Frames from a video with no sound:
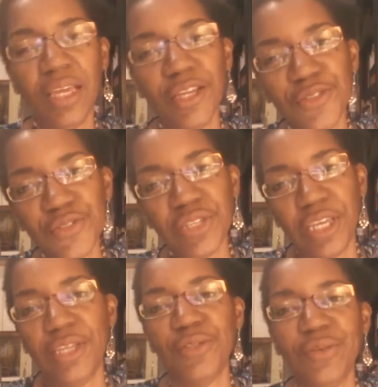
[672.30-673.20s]

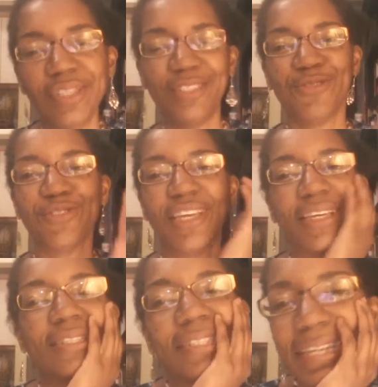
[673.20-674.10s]
entertained, or at least your day
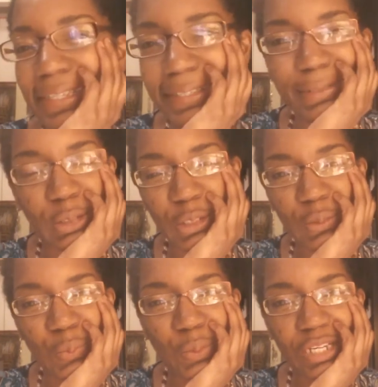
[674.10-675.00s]
is lightened when
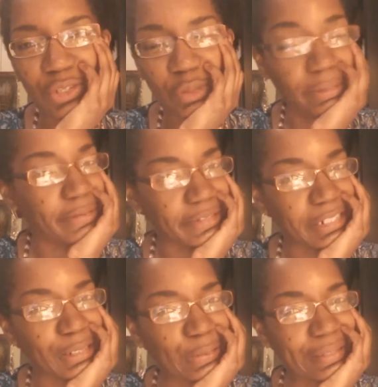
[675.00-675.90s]
you watch one of my
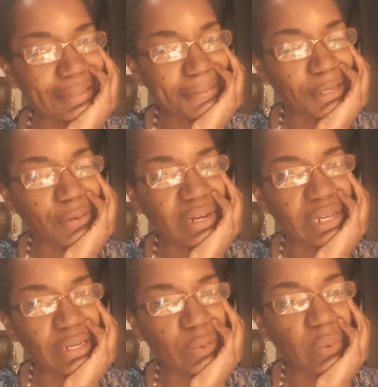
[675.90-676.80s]
videos. All
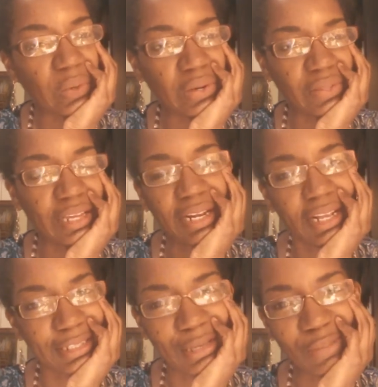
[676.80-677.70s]
right? Or that it
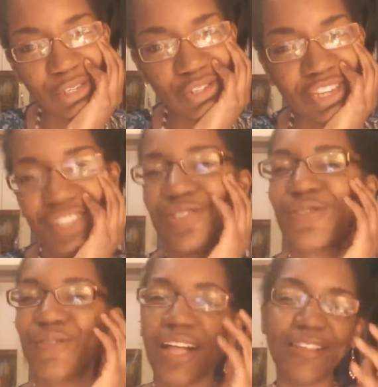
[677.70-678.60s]
has some
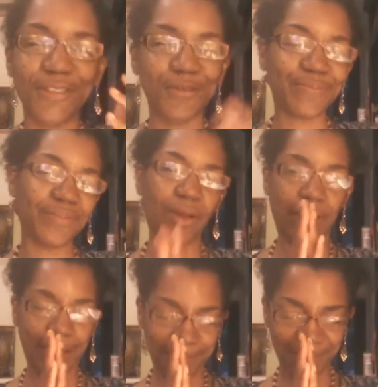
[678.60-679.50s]
educational value. All
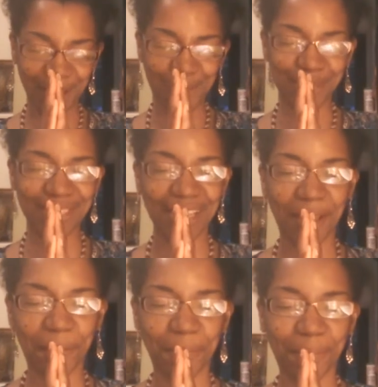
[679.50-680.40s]
right. Namaste.
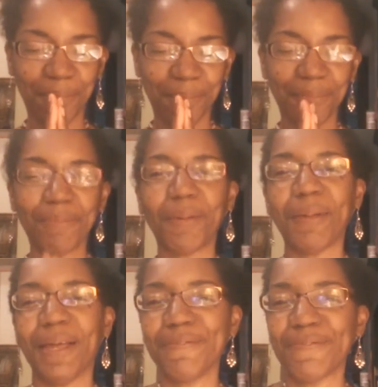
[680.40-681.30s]

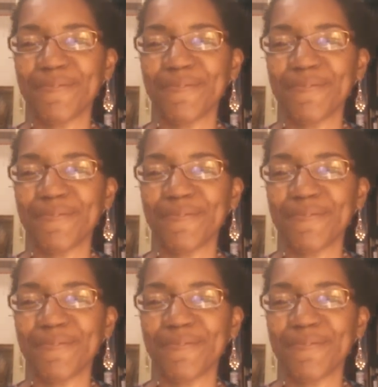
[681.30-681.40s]
Bye-bye.